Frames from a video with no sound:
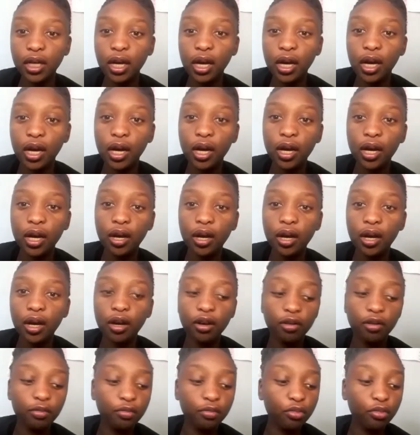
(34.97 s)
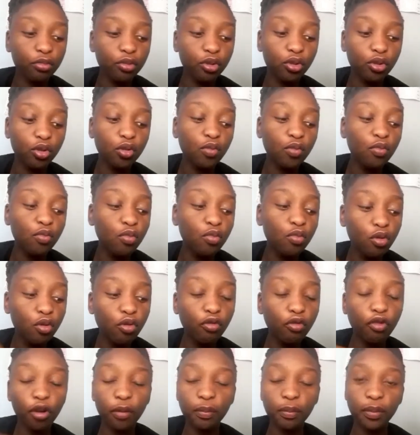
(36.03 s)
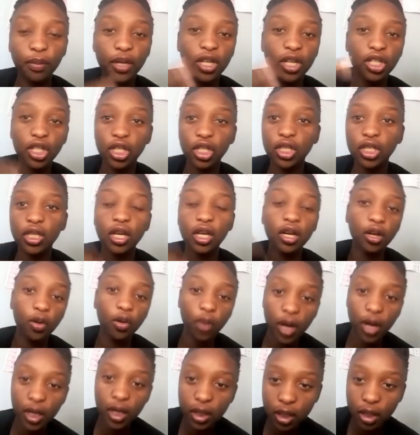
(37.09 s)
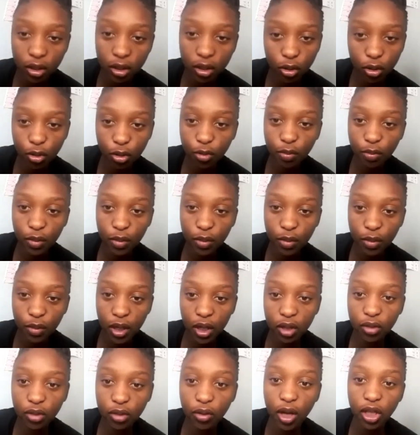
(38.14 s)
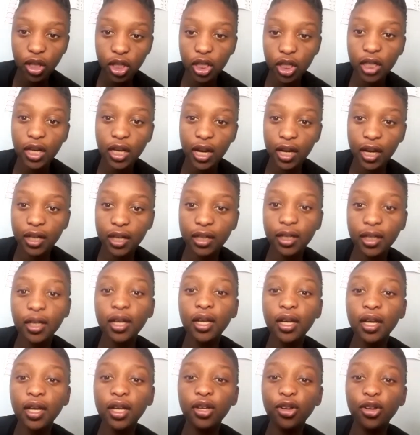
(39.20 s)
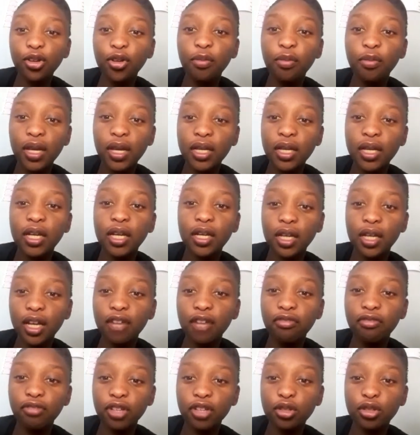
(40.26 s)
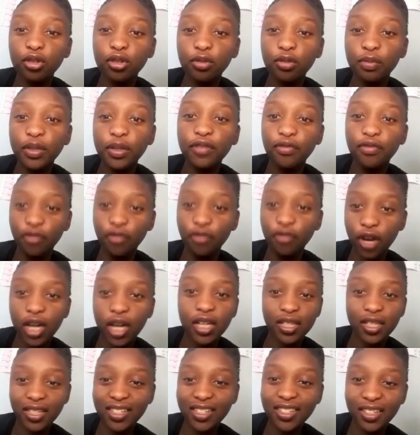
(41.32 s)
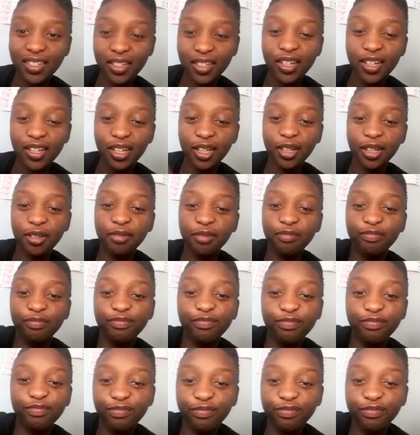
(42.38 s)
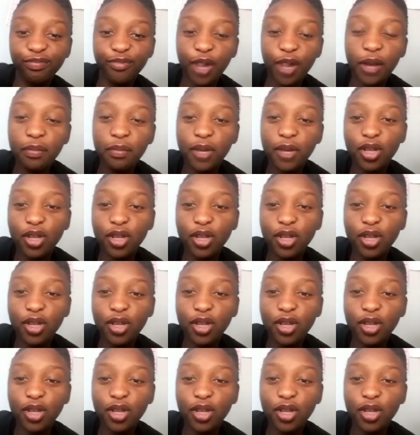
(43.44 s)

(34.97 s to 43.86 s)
to move from being just an acquaintance to me to actually making an effort to be friends. What made you